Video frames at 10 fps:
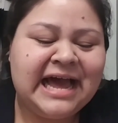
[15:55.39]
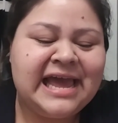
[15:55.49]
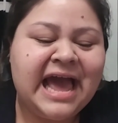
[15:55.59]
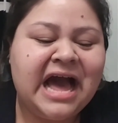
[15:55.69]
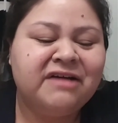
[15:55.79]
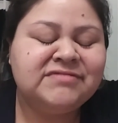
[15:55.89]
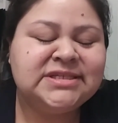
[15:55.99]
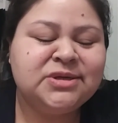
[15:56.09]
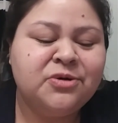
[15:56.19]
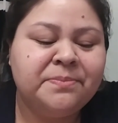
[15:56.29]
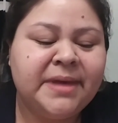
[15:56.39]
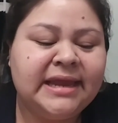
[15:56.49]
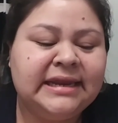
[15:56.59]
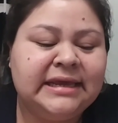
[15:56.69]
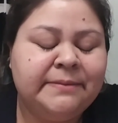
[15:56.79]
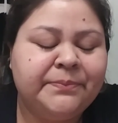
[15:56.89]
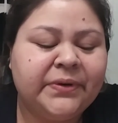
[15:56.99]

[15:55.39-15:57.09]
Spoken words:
I have so many,